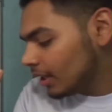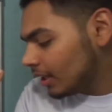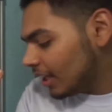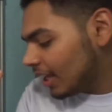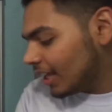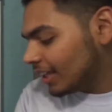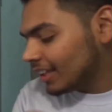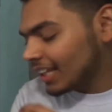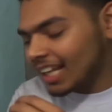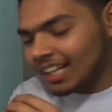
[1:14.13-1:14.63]

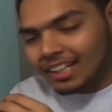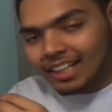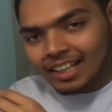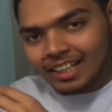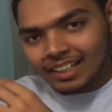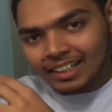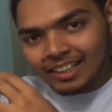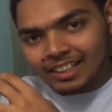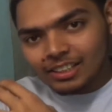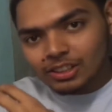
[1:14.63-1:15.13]
And then the
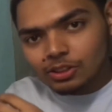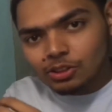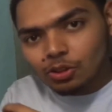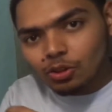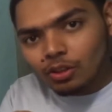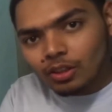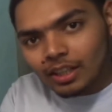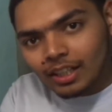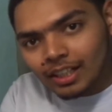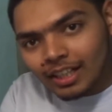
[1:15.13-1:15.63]
intake
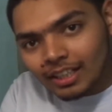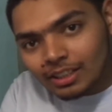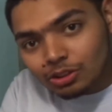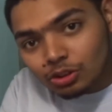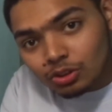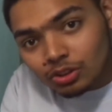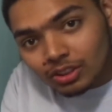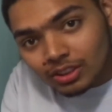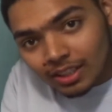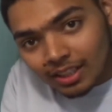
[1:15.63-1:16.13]
stroke, it has to
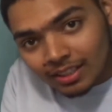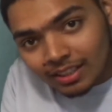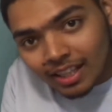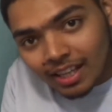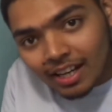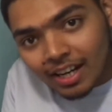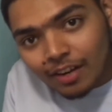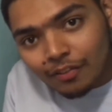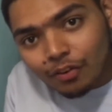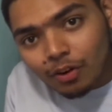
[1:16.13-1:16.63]
suck the
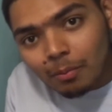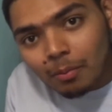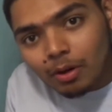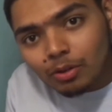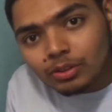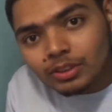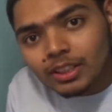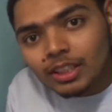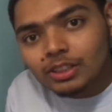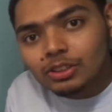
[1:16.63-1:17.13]
air from
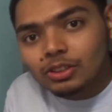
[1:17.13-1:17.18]
outside.